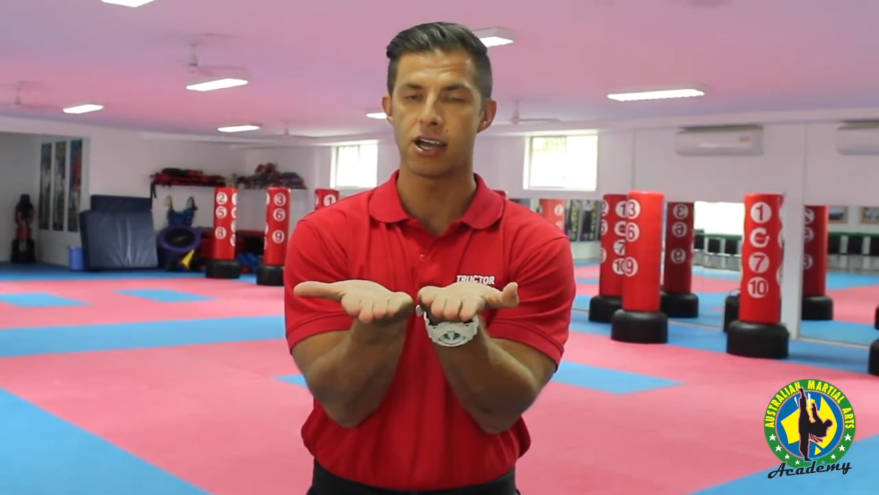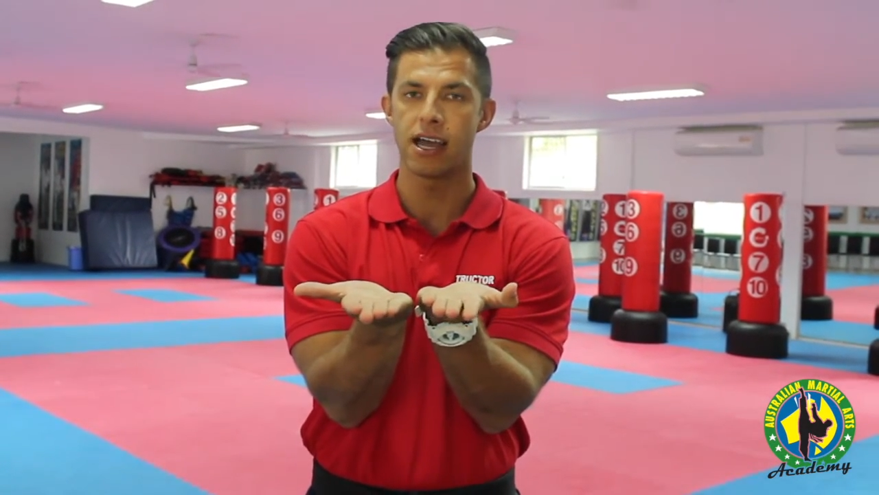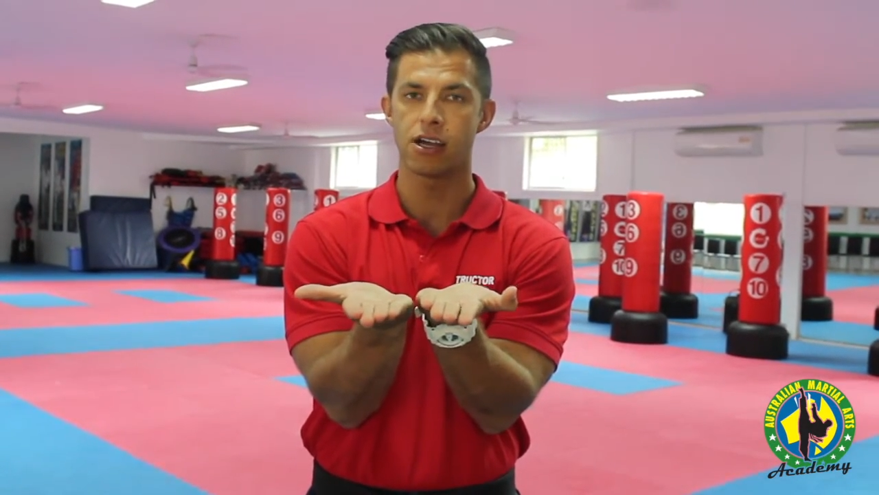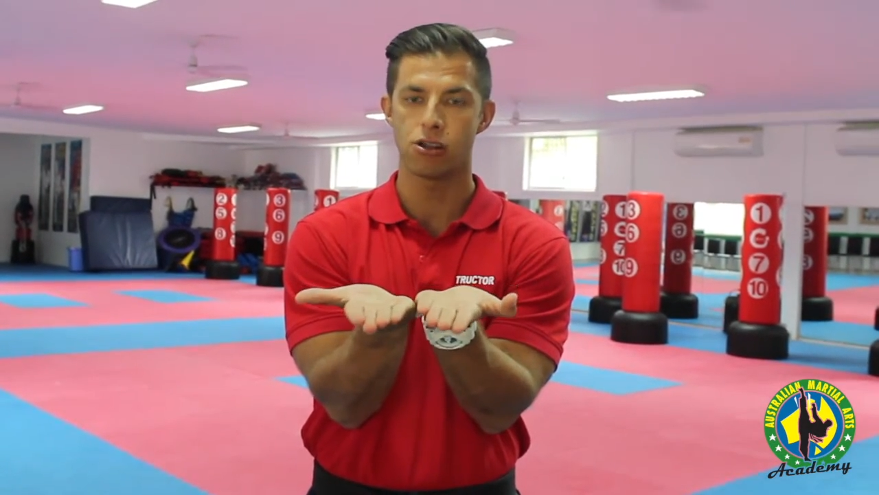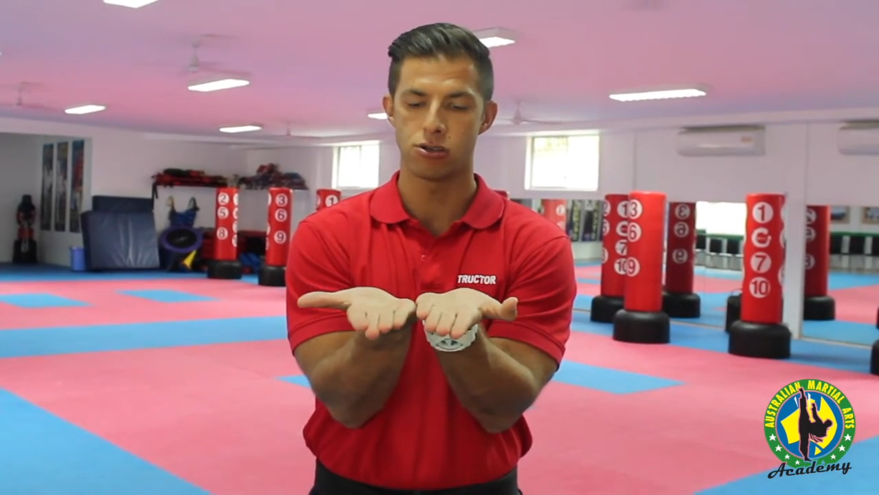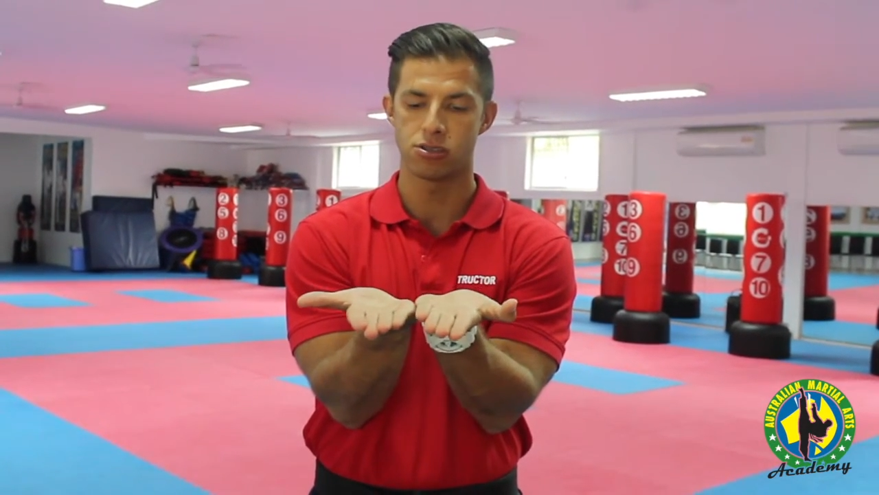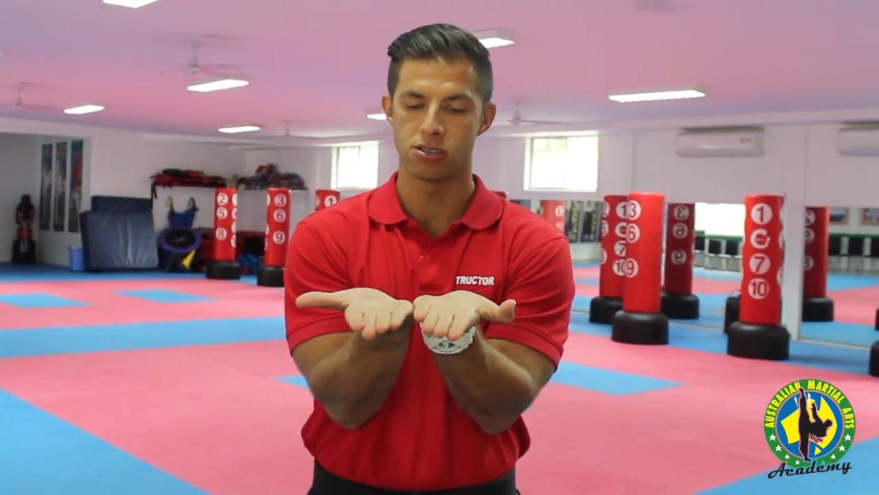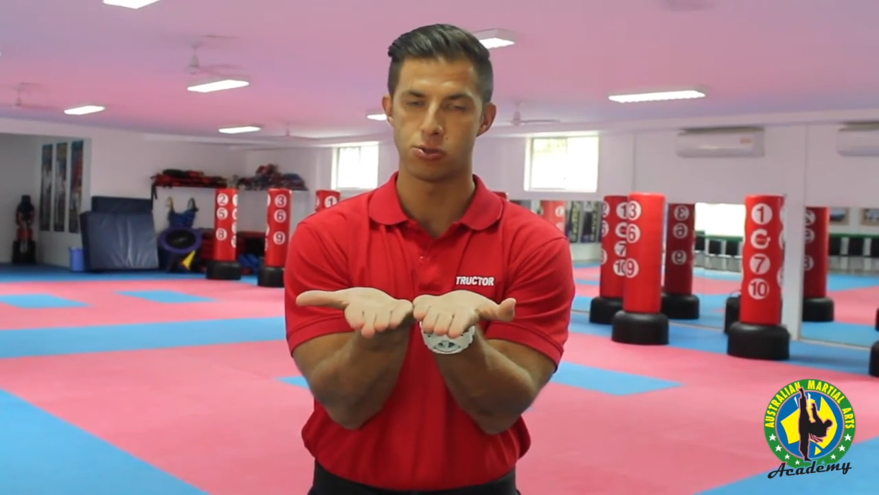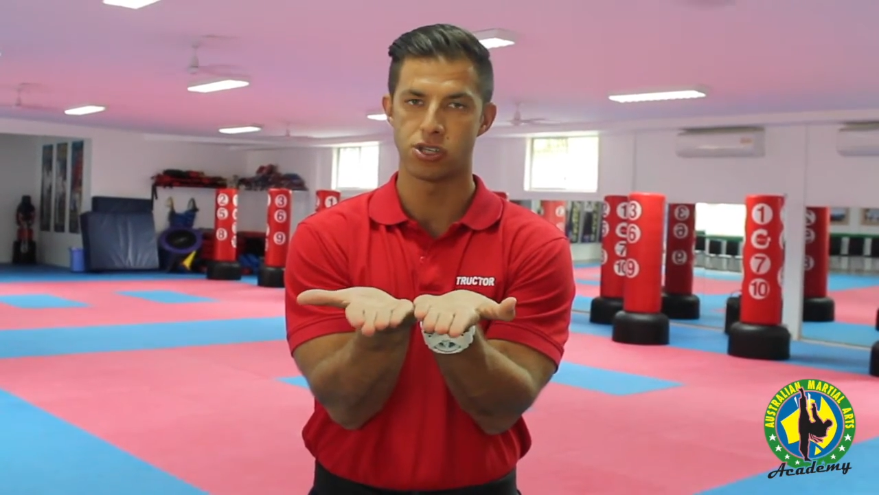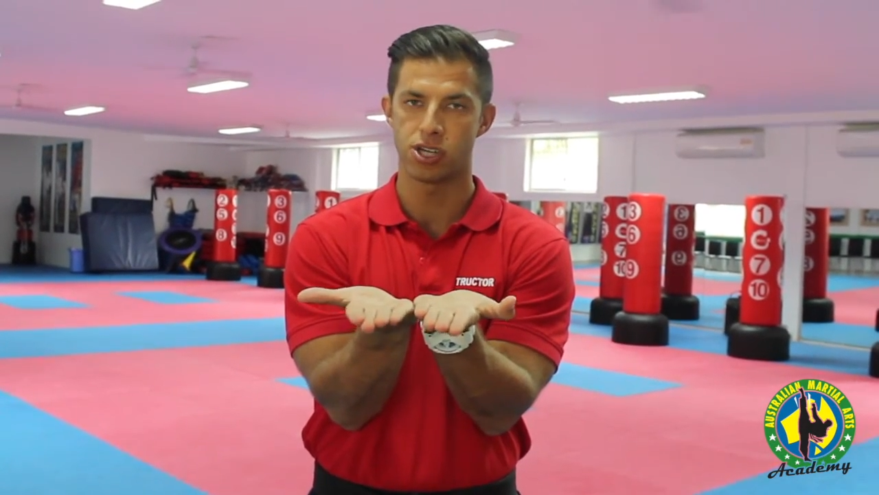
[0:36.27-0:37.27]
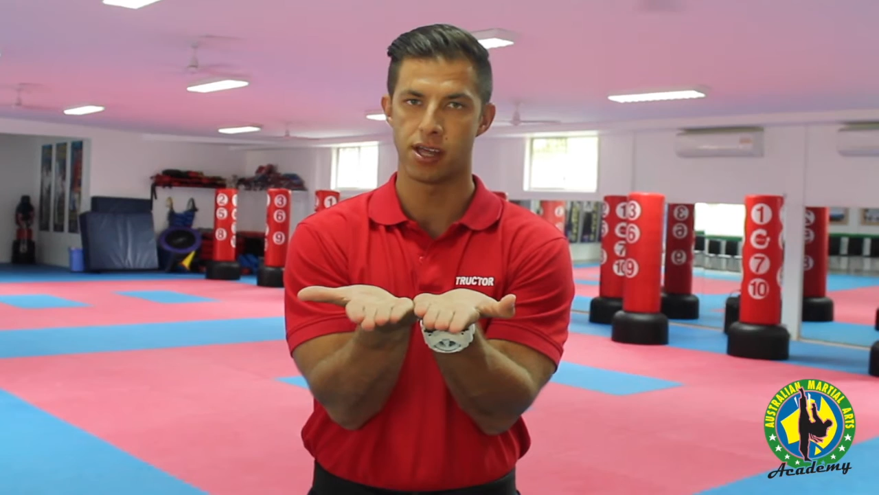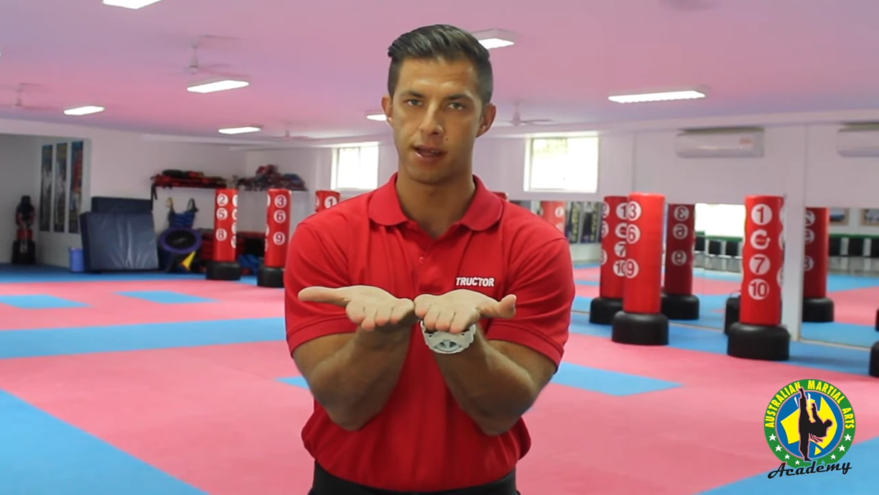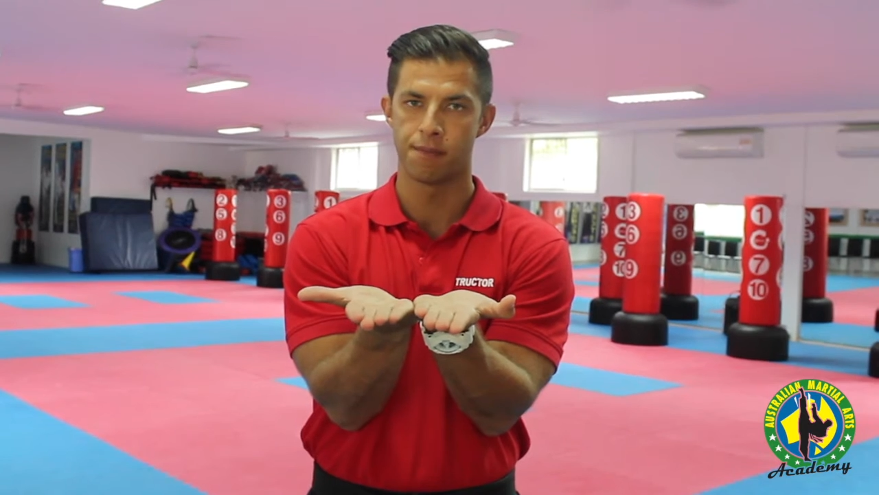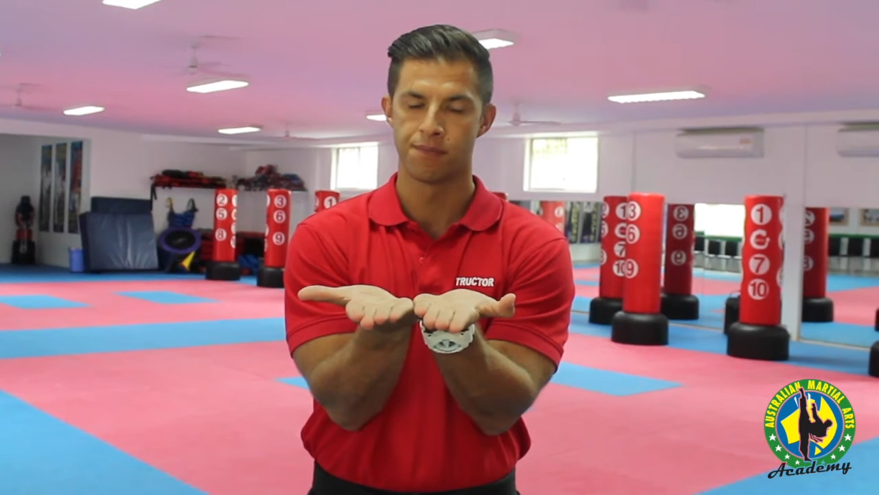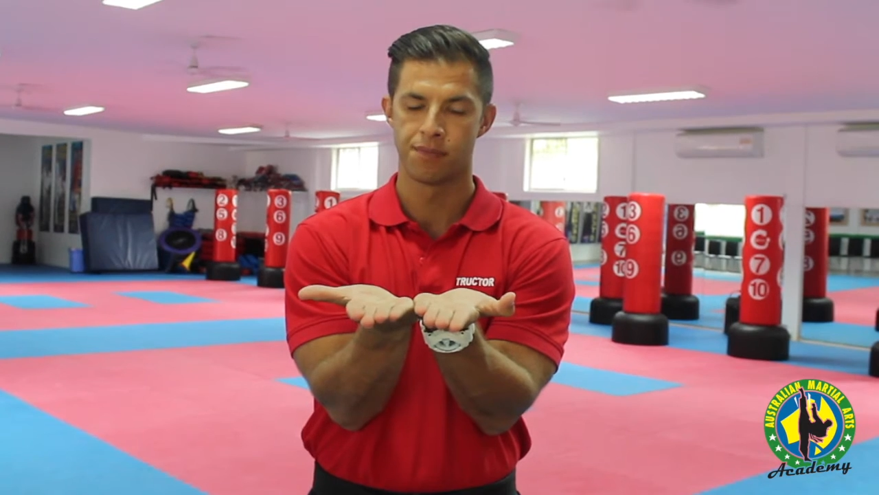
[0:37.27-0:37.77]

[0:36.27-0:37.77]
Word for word: tight close into each other.